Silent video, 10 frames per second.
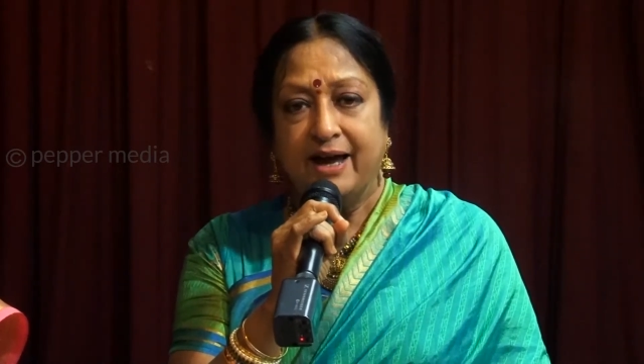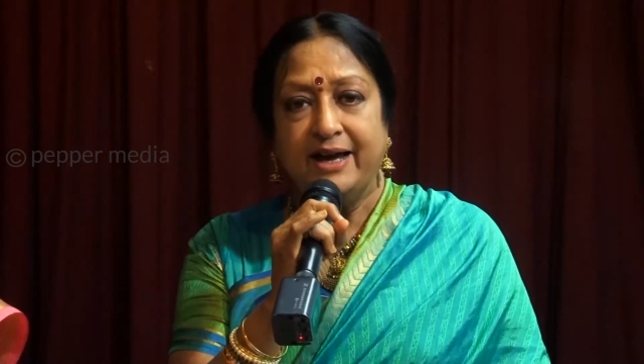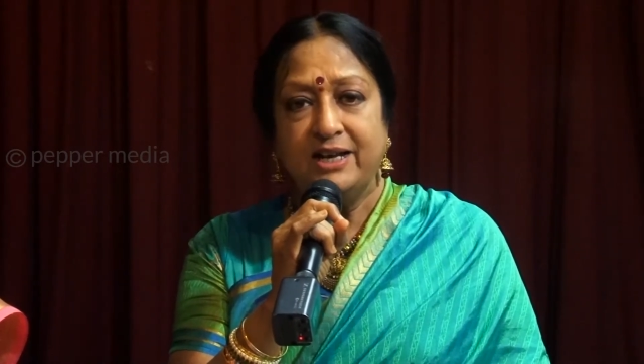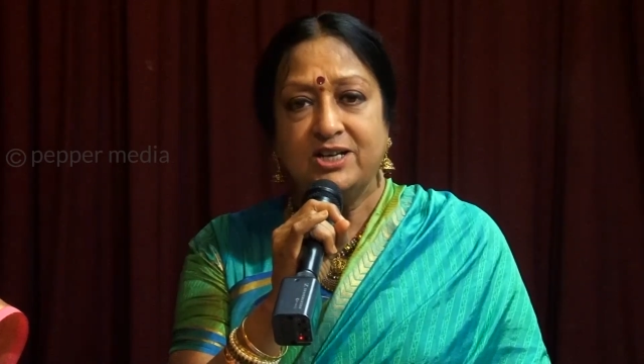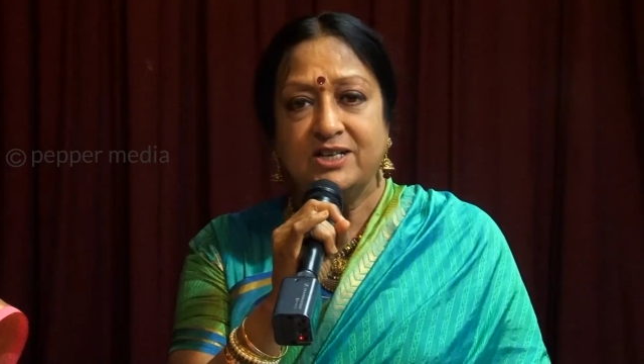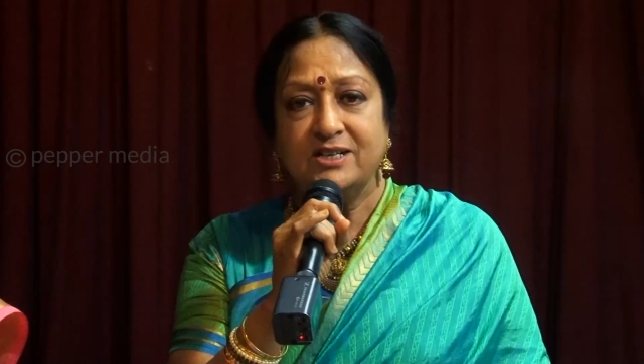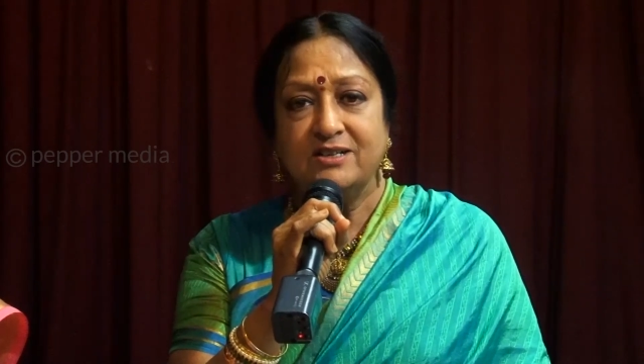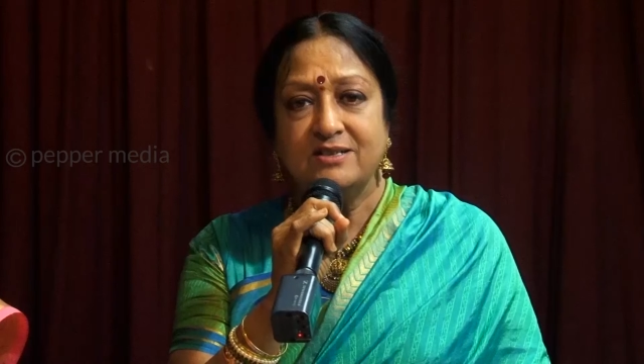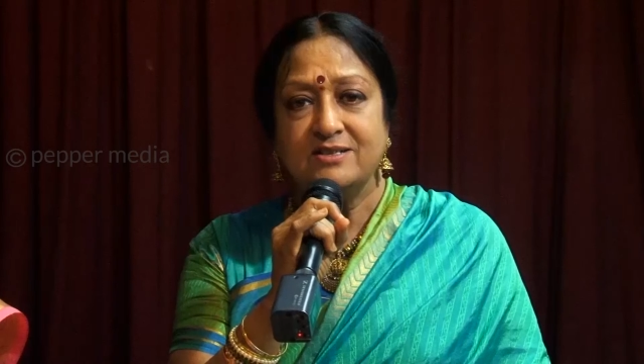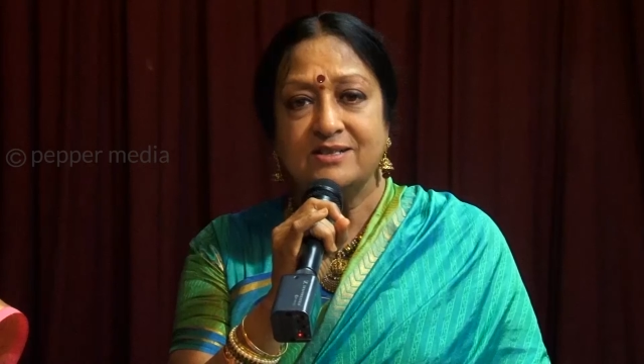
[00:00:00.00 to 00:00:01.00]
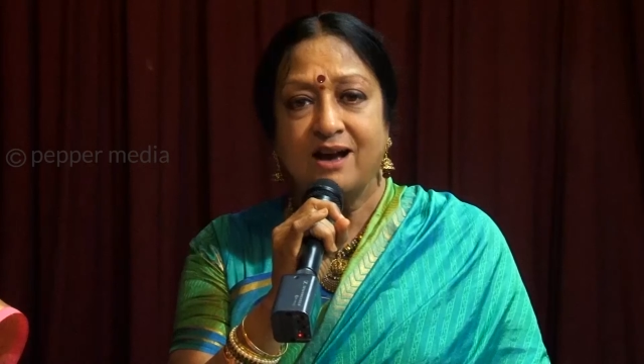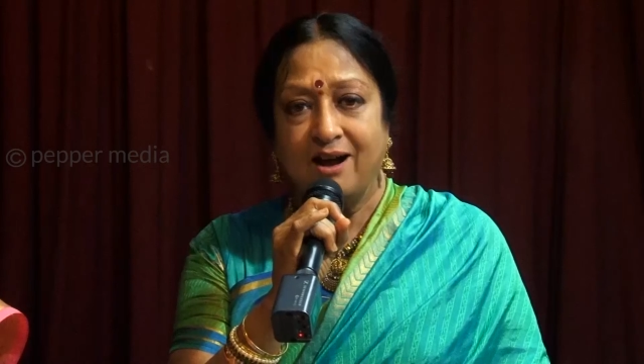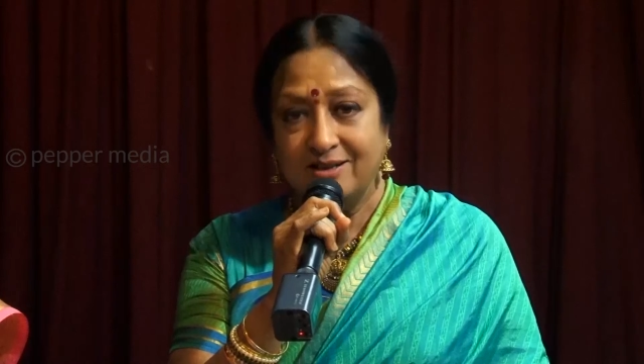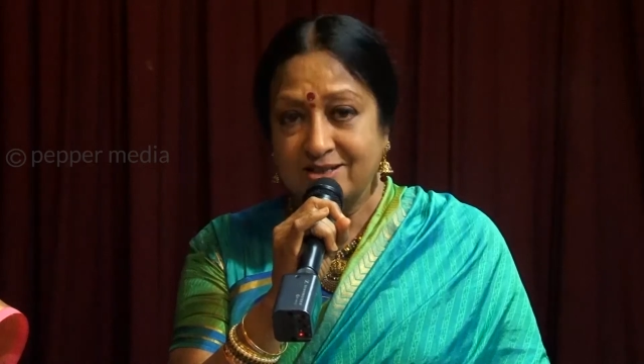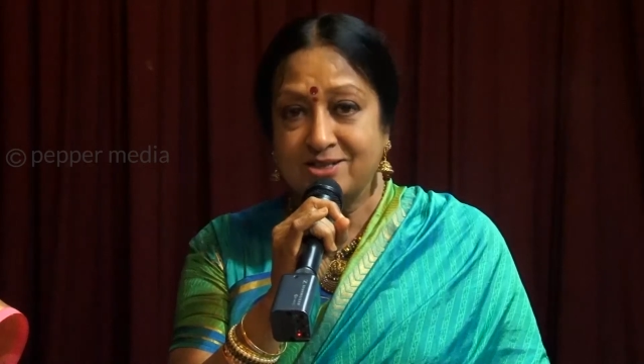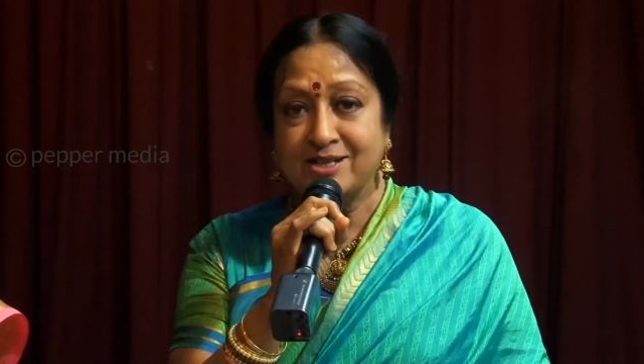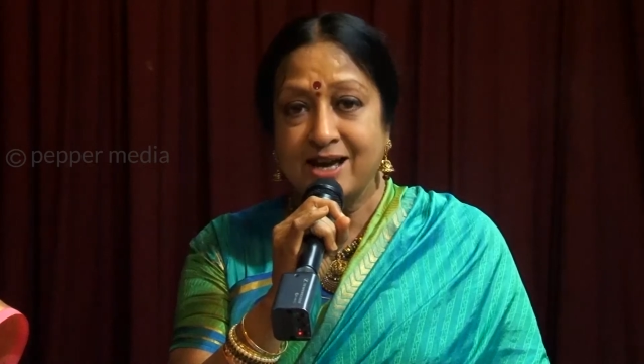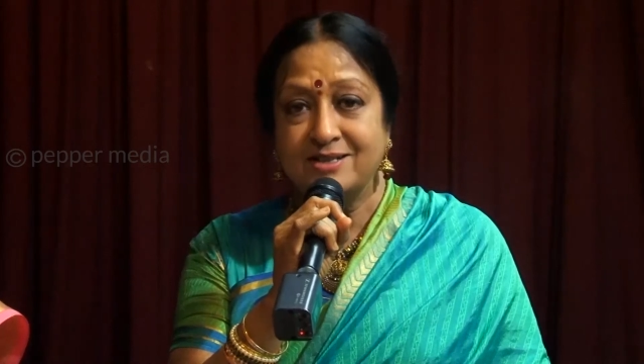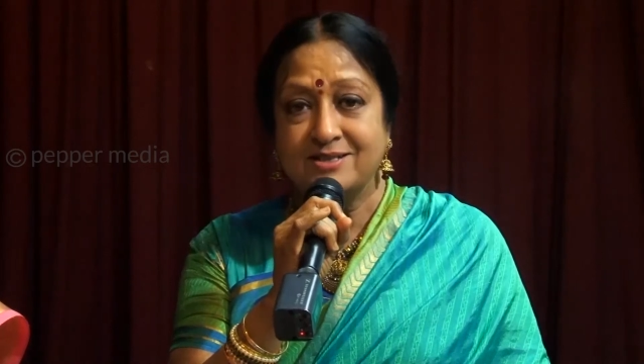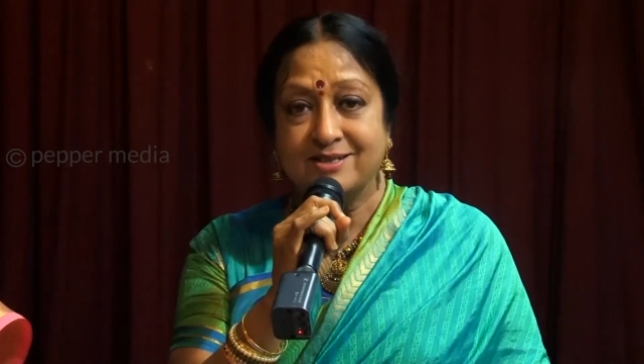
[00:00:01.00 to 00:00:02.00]
Asians
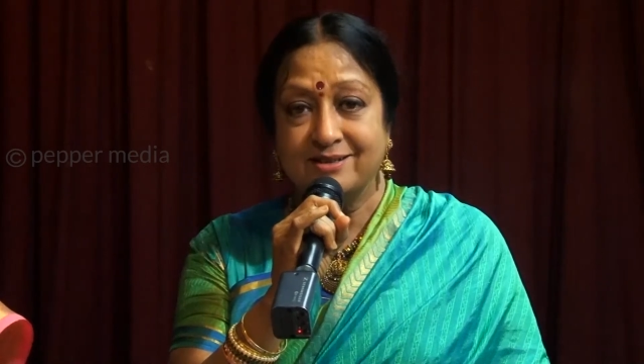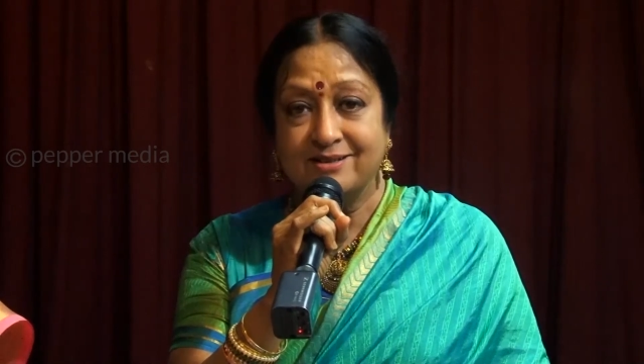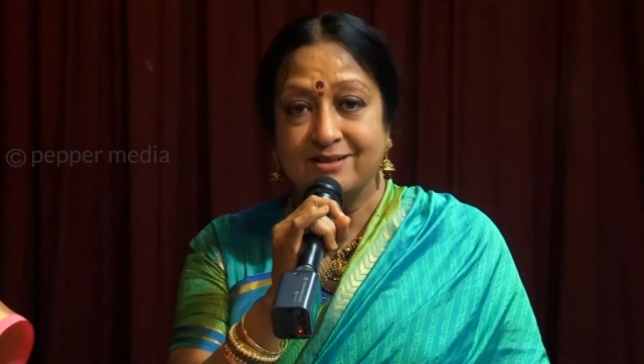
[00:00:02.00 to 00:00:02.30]
understands